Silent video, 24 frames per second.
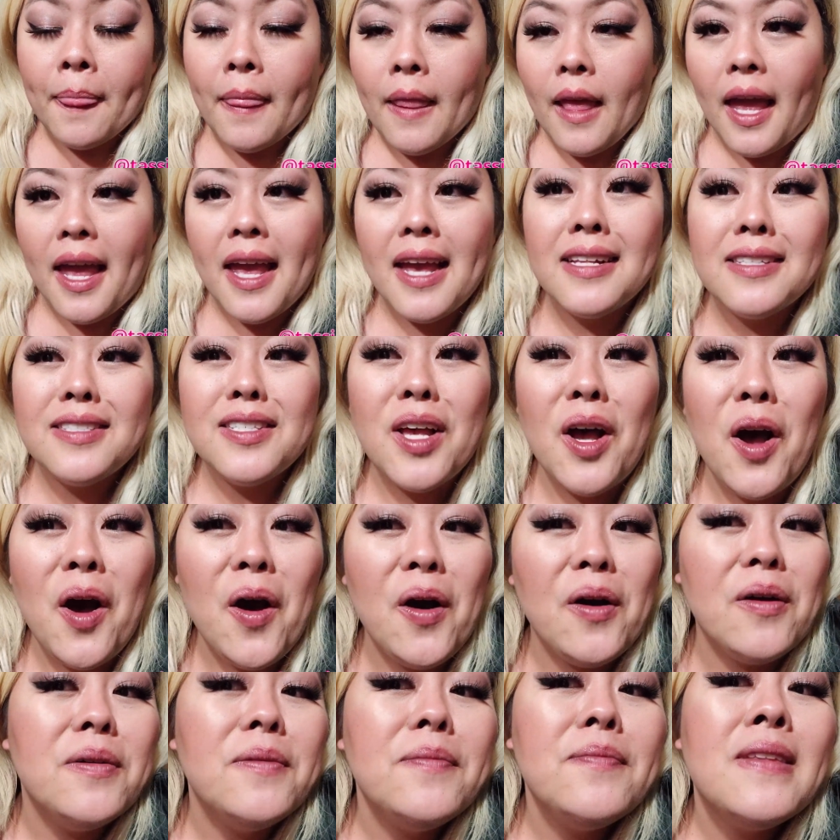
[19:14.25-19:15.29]
And
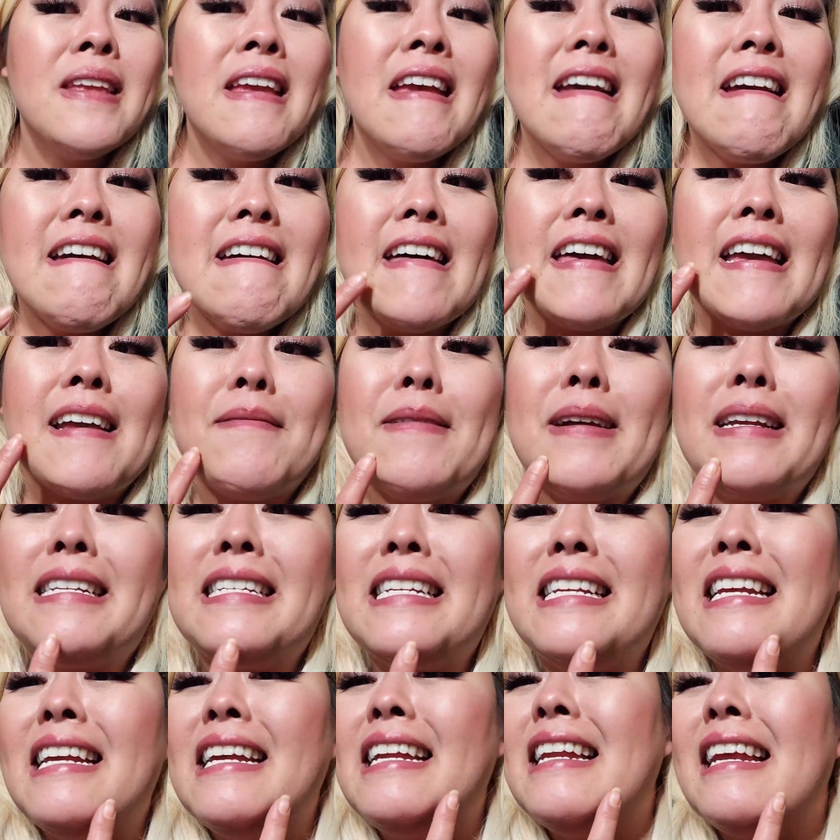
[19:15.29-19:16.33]
so like my
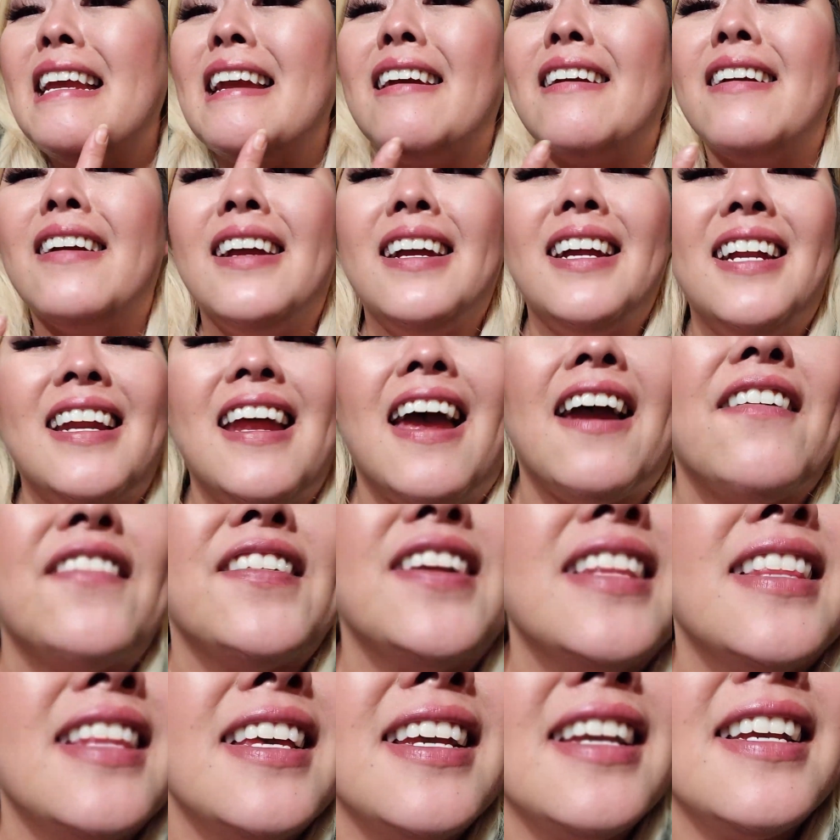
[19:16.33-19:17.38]
chin area and
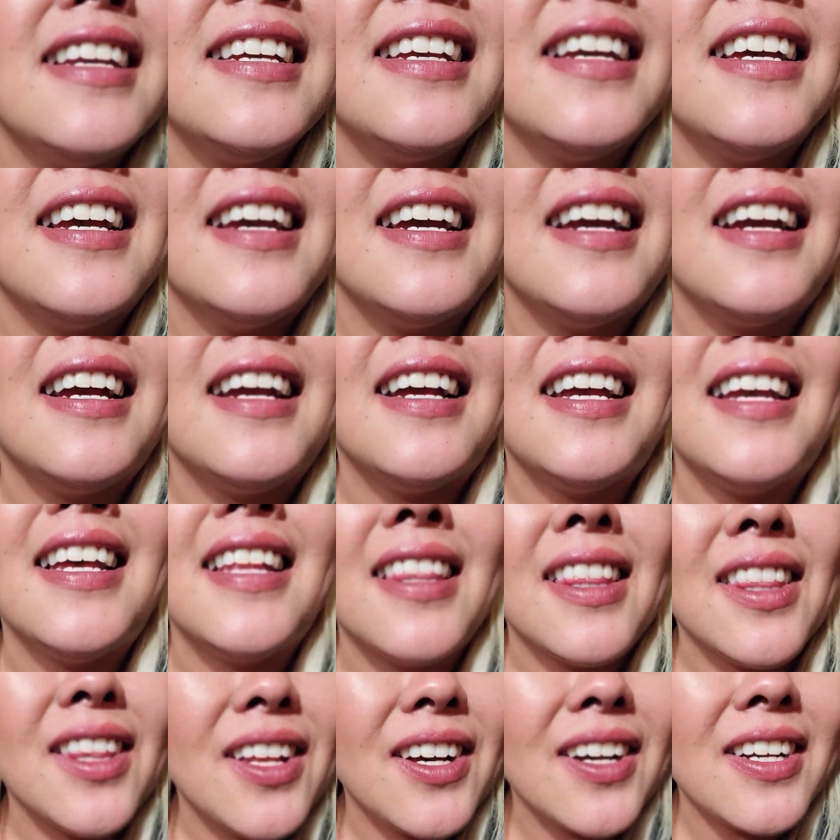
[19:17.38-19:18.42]
everything,
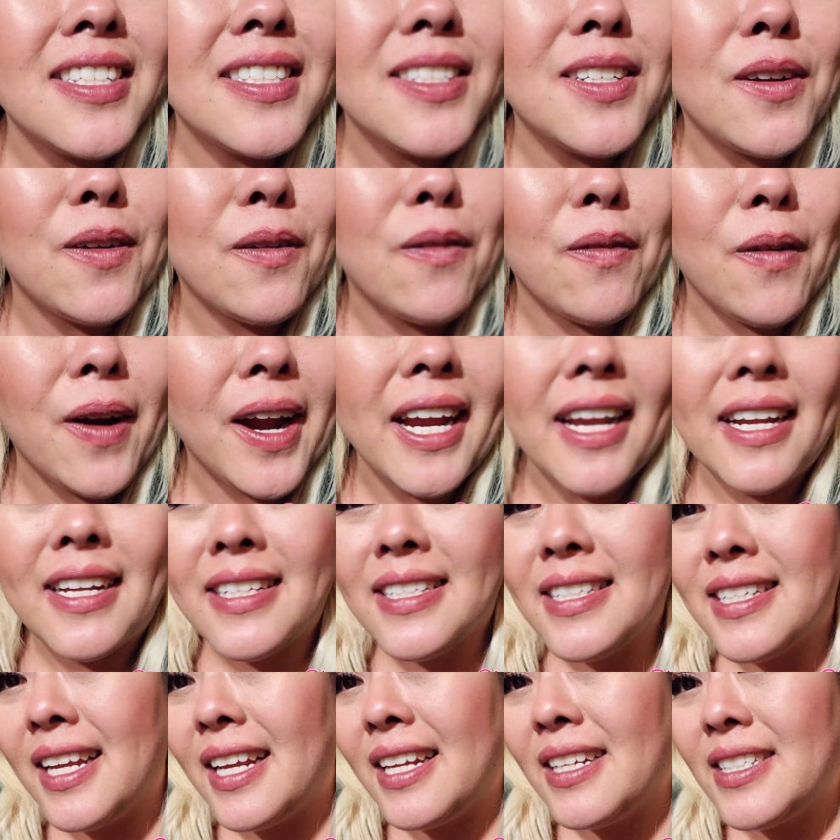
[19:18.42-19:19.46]
it looks
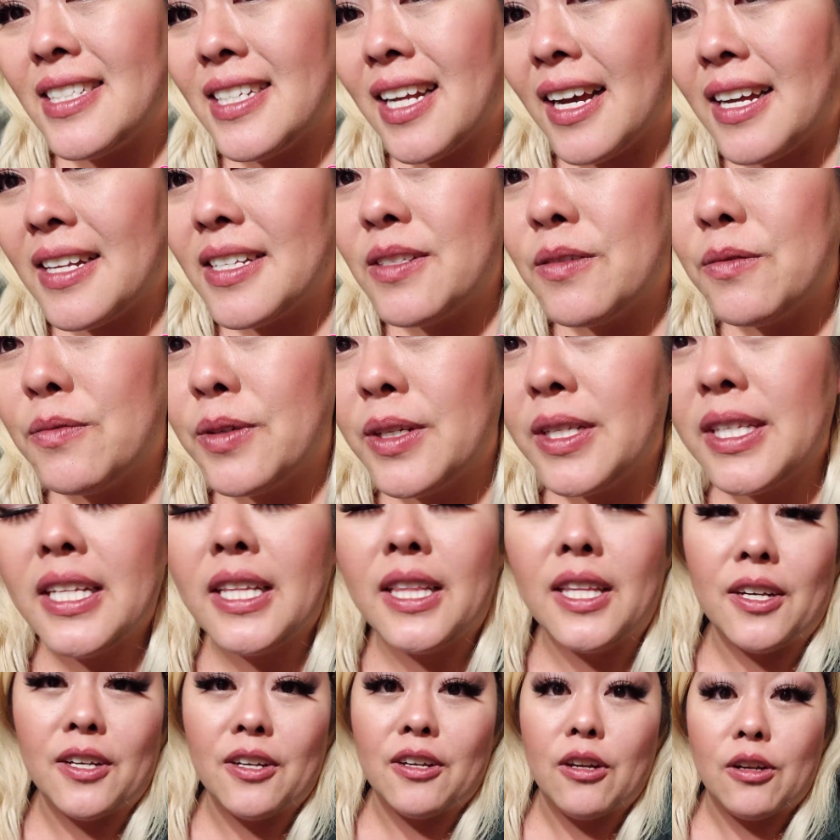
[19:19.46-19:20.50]
great. It does really
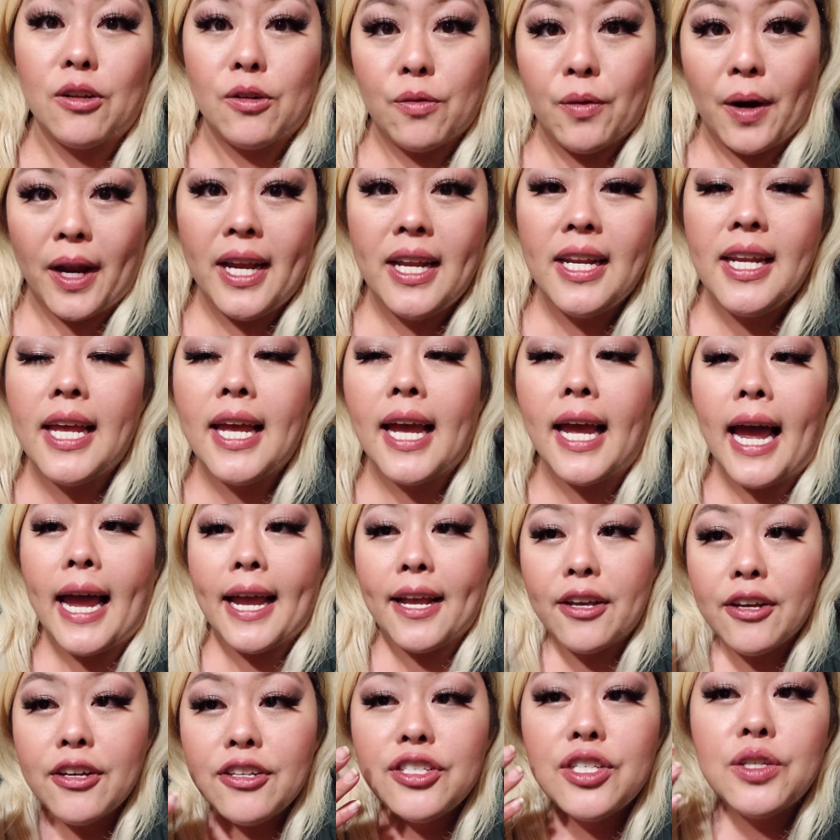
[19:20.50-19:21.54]
look great. I
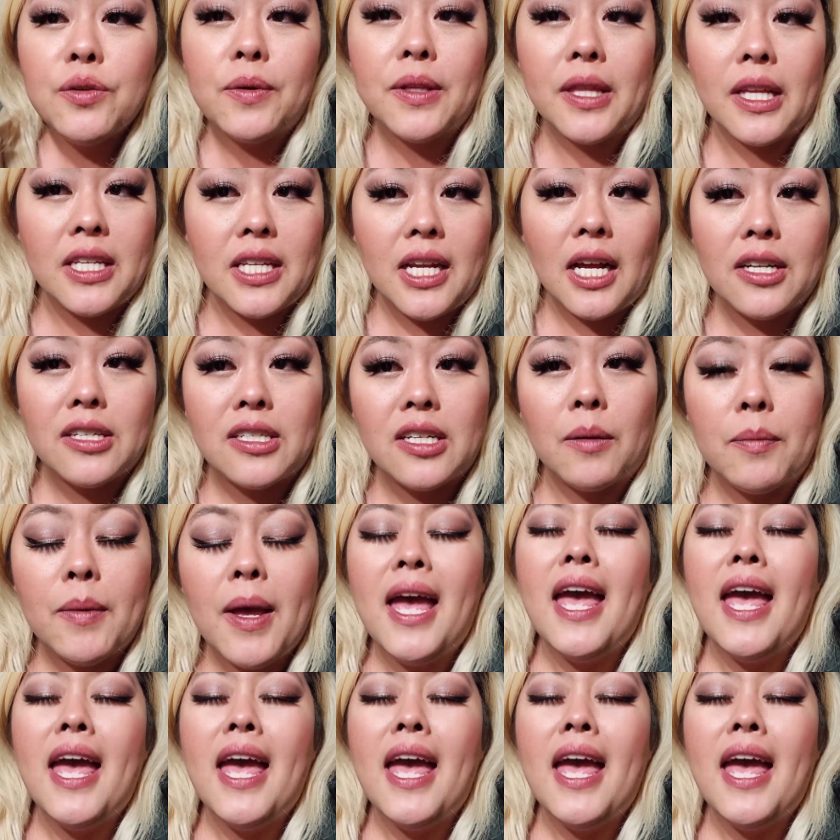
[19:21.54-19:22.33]
could do with a touch-up,